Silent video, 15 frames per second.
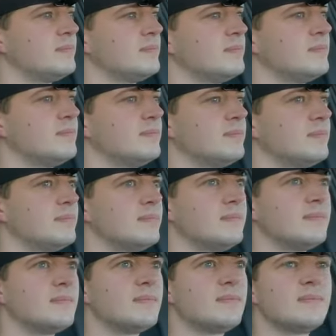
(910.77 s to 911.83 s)

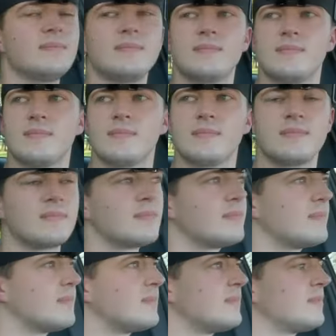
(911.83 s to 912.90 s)

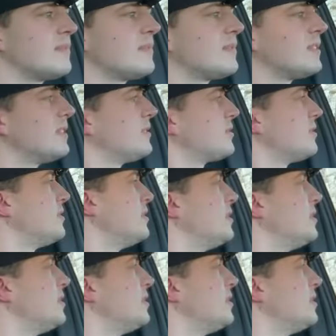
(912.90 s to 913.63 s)
(not speaking)